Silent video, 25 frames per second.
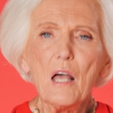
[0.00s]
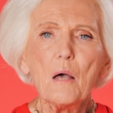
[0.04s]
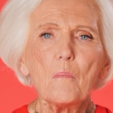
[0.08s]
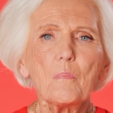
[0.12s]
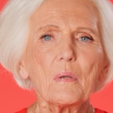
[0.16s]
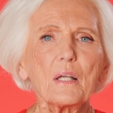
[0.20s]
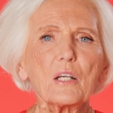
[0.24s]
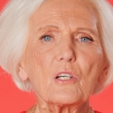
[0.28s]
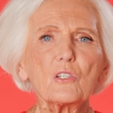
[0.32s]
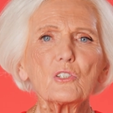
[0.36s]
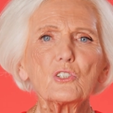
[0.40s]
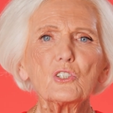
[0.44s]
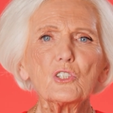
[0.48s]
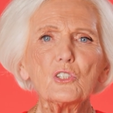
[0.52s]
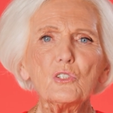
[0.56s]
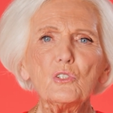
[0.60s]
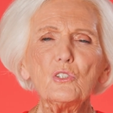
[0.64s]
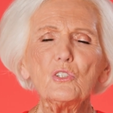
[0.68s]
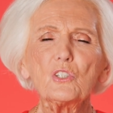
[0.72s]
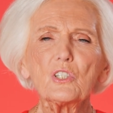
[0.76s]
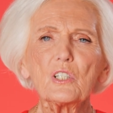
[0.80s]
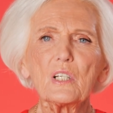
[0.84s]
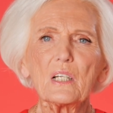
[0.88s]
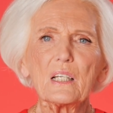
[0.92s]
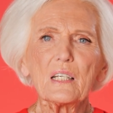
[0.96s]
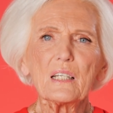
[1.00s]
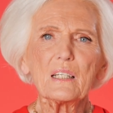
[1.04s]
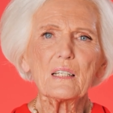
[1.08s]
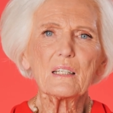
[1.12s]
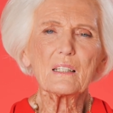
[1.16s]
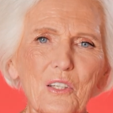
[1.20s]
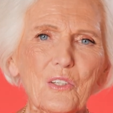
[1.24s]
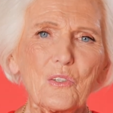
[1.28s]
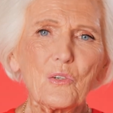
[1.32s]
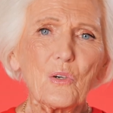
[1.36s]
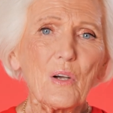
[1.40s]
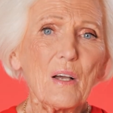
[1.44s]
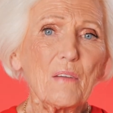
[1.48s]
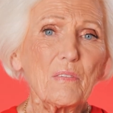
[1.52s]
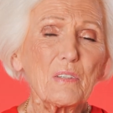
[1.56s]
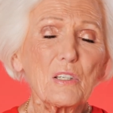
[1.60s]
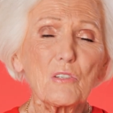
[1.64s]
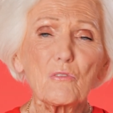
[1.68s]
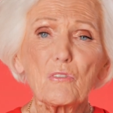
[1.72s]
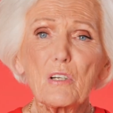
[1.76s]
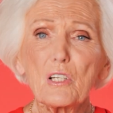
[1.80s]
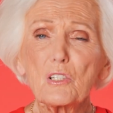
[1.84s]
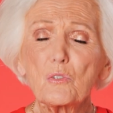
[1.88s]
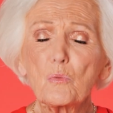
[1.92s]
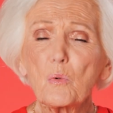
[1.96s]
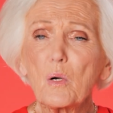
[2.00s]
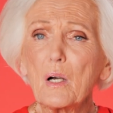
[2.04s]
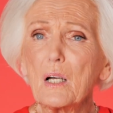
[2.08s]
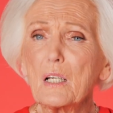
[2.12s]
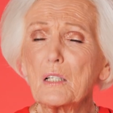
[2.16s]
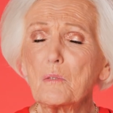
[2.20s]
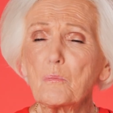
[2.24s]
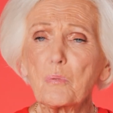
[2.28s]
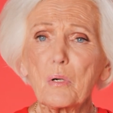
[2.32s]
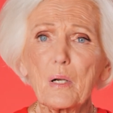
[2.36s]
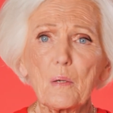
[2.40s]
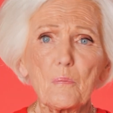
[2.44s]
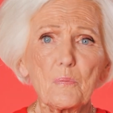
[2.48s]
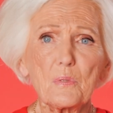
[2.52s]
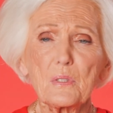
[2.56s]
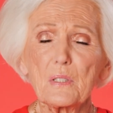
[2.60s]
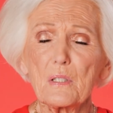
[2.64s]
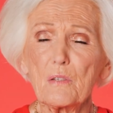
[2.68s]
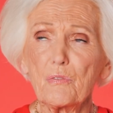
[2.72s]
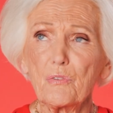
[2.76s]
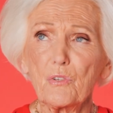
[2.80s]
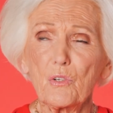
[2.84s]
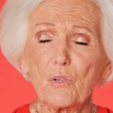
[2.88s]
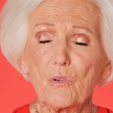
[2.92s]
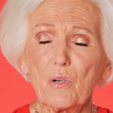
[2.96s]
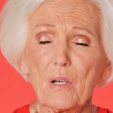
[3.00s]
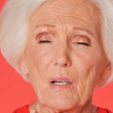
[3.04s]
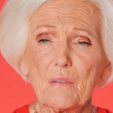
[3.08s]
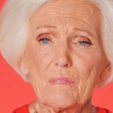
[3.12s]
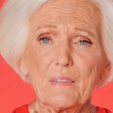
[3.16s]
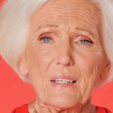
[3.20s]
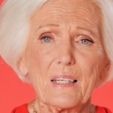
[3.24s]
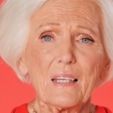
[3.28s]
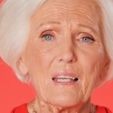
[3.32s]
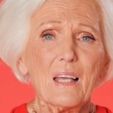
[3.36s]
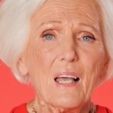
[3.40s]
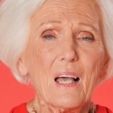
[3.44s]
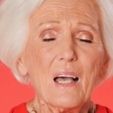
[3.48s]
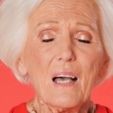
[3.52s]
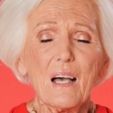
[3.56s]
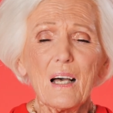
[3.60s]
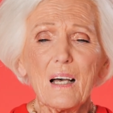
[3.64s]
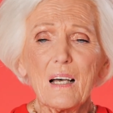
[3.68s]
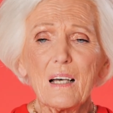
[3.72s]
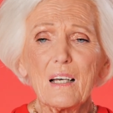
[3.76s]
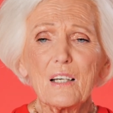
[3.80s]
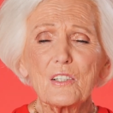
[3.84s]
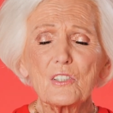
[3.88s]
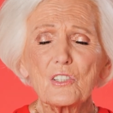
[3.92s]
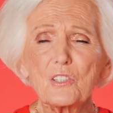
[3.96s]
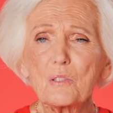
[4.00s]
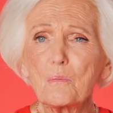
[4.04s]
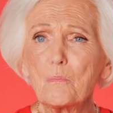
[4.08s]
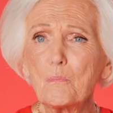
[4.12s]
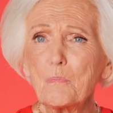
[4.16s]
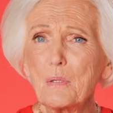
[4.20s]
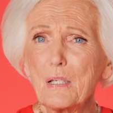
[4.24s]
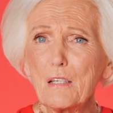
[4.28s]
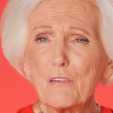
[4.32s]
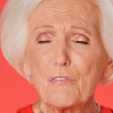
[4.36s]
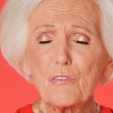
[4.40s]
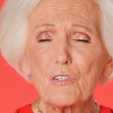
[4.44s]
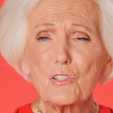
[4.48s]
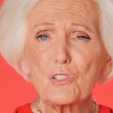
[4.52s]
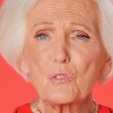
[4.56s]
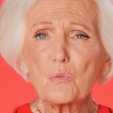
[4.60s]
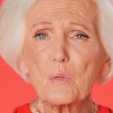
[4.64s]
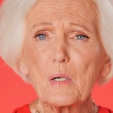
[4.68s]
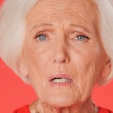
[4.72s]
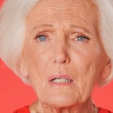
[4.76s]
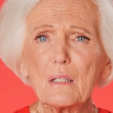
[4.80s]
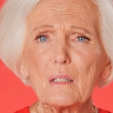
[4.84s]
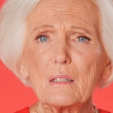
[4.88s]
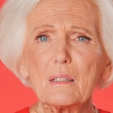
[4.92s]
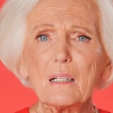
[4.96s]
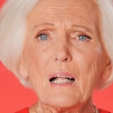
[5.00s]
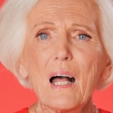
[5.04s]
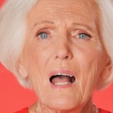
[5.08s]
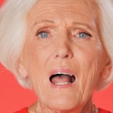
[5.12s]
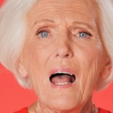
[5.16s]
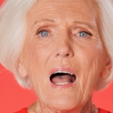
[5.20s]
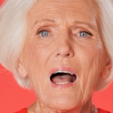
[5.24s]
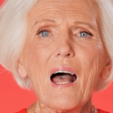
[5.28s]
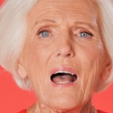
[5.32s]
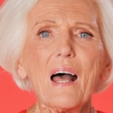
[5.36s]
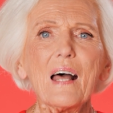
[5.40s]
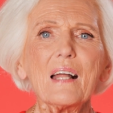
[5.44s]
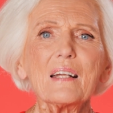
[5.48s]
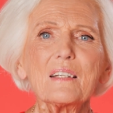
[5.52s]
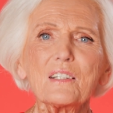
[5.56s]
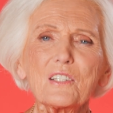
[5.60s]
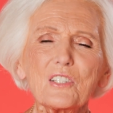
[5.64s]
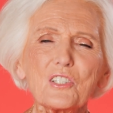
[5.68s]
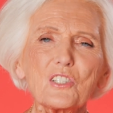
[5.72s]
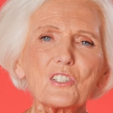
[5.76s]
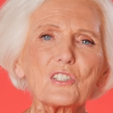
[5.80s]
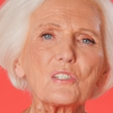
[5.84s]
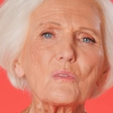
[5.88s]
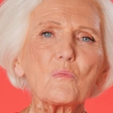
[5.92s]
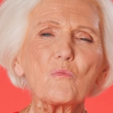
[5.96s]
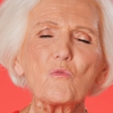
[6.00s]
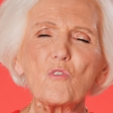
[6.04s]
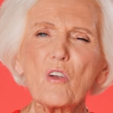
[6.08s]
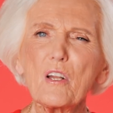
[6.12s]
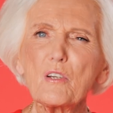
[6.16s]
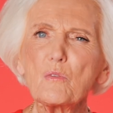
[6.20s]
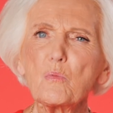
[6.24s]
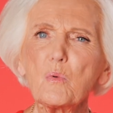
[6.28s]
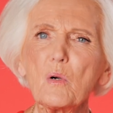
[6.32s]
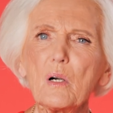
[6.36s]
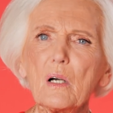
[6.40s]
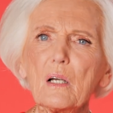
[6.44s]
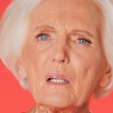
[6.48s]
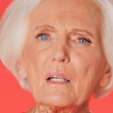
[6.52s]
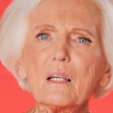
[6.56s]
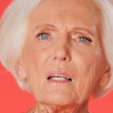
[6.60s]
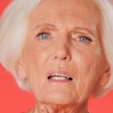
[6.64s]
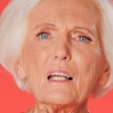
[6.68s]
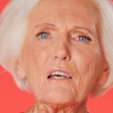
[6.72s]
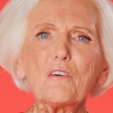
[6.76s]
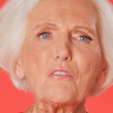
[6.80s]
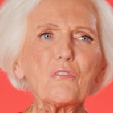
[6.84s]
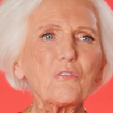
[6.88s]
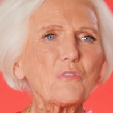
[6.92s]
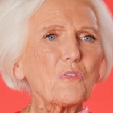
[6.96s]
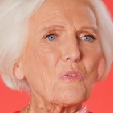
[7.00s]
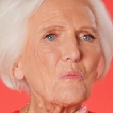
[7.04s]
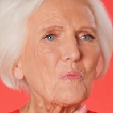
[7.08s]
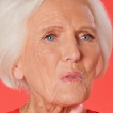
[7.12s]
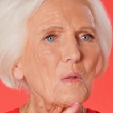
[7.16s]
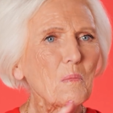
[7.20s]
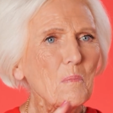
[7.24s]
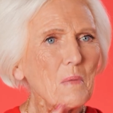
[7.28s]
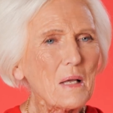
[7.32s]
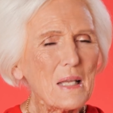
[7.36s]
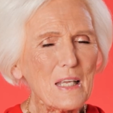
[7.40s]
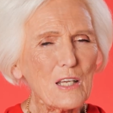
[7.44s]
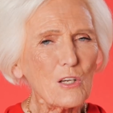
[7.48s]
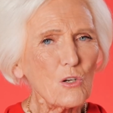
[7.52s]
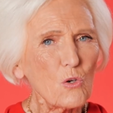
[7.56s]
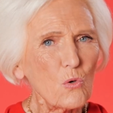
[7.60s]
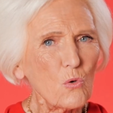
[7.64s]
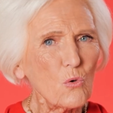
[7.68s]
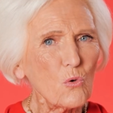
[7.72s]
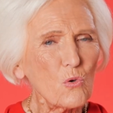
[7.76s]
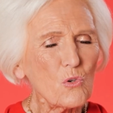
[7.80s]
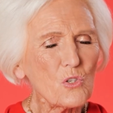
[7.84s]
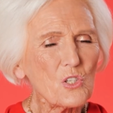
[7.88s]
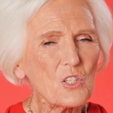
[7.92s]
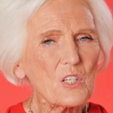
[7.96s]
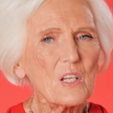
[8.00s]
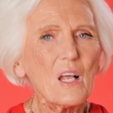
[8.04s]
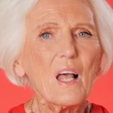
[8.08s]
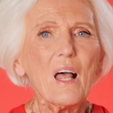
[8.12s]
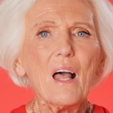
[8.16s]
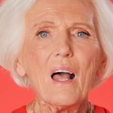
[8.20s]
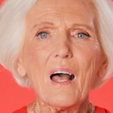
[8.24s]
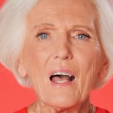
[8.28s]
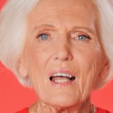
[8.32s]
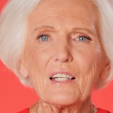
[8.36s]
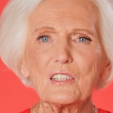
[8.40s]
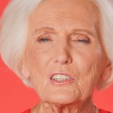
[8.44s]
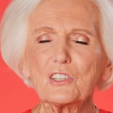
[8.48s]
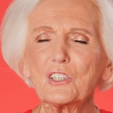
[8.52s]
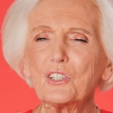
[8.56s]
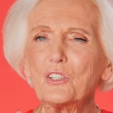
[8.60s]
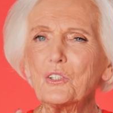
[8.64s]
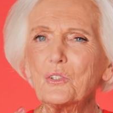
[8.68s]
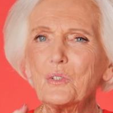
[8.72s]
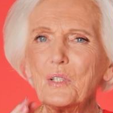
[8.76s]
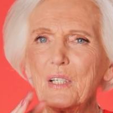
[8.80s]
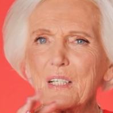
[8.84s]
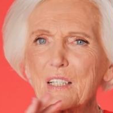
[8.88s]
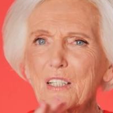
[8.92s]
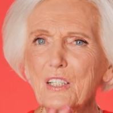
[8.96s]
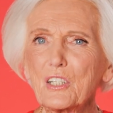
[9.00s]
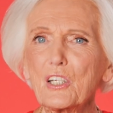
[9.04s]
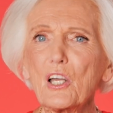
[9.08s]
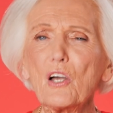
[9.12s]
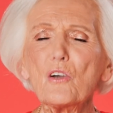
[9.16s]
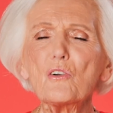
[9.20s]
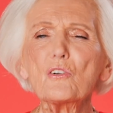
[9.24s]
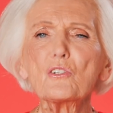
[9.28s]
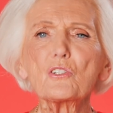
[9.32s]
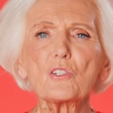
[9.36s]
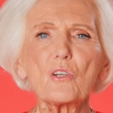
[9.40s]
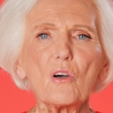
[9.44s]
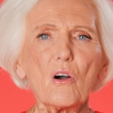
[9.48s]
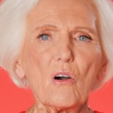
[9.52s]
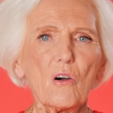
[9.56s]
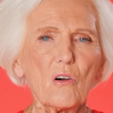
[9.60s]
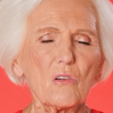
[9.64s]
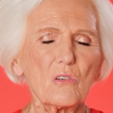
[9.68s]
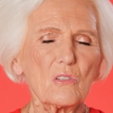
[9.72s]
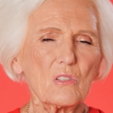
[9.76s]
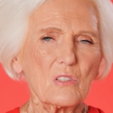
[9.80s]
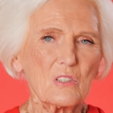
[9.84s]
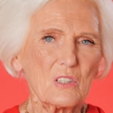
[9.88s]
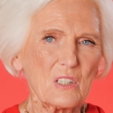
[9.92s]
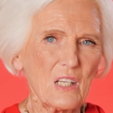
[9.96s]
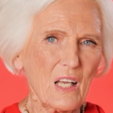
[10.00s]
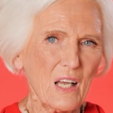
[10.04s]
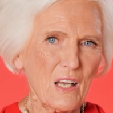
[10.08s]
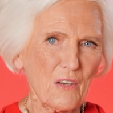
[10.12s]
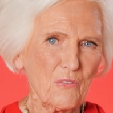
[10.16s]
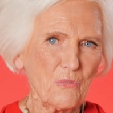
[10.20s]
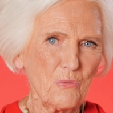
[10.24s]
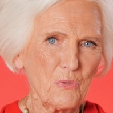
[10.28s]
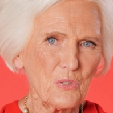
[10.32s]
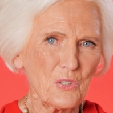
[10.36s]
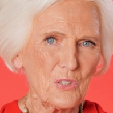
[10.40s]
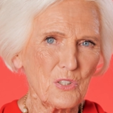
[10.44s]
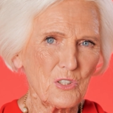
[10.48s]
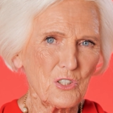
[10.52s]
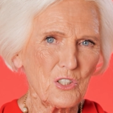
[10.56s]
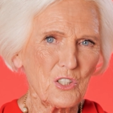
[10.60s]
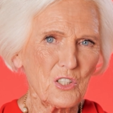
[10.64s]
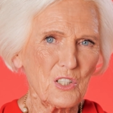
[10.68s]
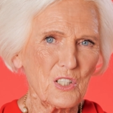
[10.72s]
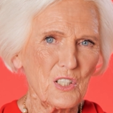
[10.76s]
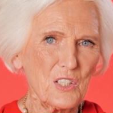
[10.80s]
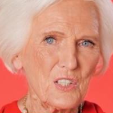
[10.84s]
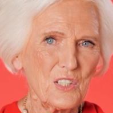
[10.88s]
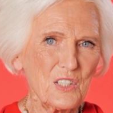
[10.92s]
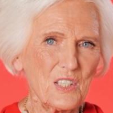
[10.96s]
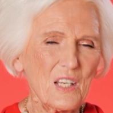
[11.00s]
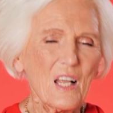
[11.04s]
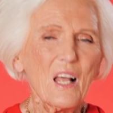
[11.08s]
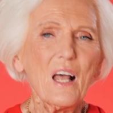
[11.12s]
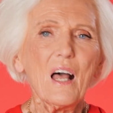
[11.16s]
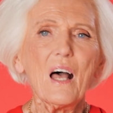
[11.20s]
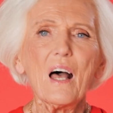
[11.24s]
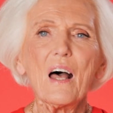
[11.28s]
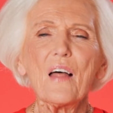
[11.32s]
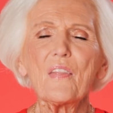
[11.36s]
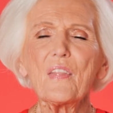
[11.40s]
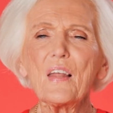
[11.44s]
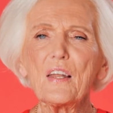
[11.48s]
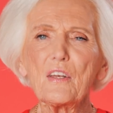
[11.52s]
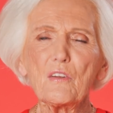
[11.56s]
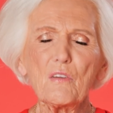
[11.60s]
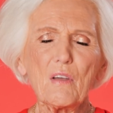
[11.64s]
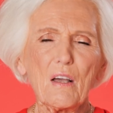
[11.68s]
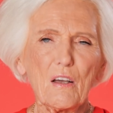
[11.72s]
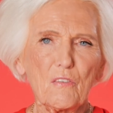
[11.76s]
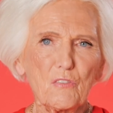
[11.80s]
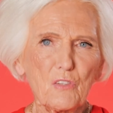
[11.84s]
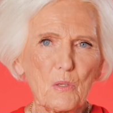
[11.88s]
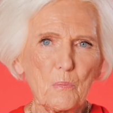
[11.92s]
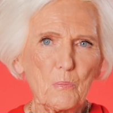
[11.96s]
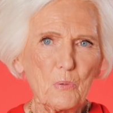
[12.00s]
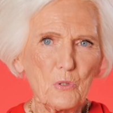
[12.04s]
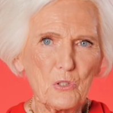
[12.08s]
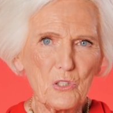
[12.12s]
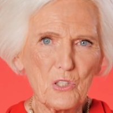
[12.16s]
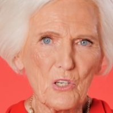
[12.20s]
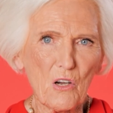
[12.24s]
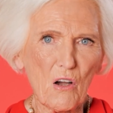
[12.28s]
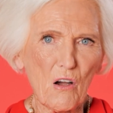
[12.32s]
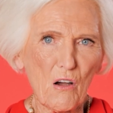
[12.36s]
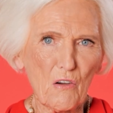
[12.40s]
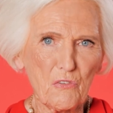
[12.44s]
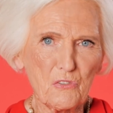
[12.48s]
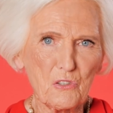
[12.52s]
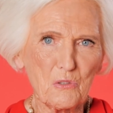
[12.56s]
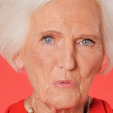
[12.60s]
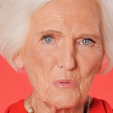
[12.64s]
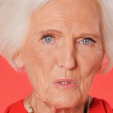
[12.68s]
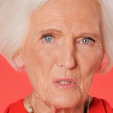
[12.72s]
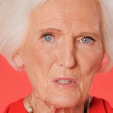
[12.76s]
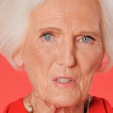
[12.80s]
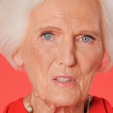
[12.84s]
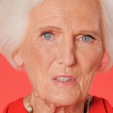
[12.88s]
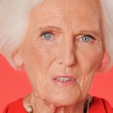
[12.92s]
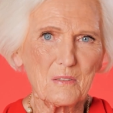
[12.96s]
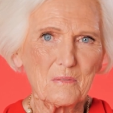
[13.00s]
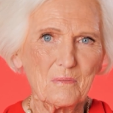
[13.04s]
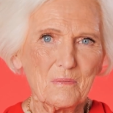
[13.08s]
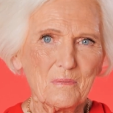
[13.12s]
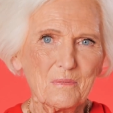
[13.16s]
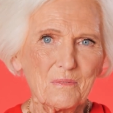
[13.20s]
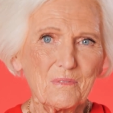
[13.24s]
Because usually you're having red wine, perhaps if you're having some beef as well, and there's some red wine left from the main course, and so it goes on to have with the cheese, and then you have the pud afterwards.